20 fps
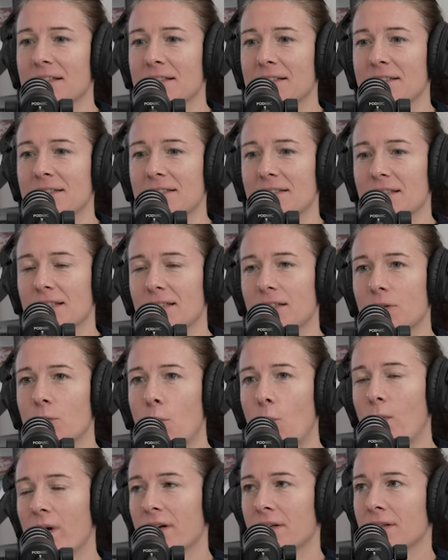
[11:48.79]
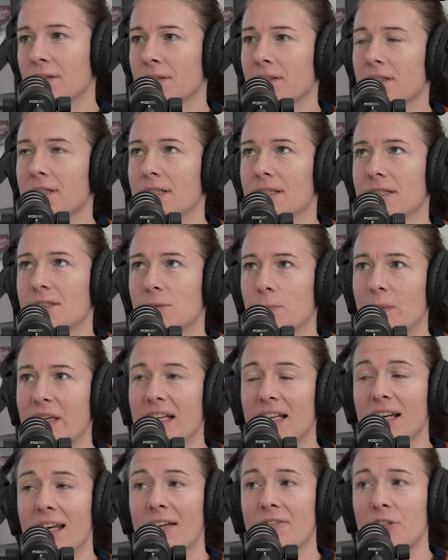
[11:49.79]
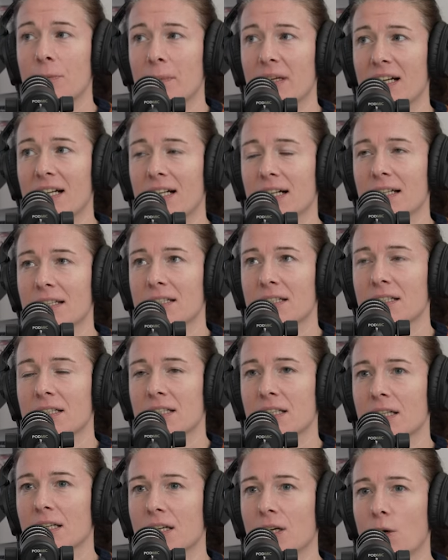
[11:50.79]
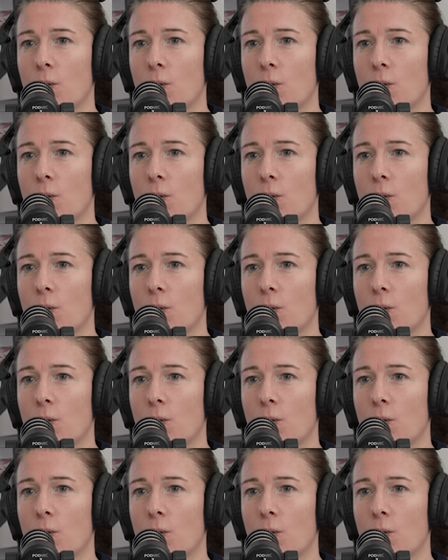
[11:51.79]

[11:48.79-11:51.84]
is that no one is being left behind.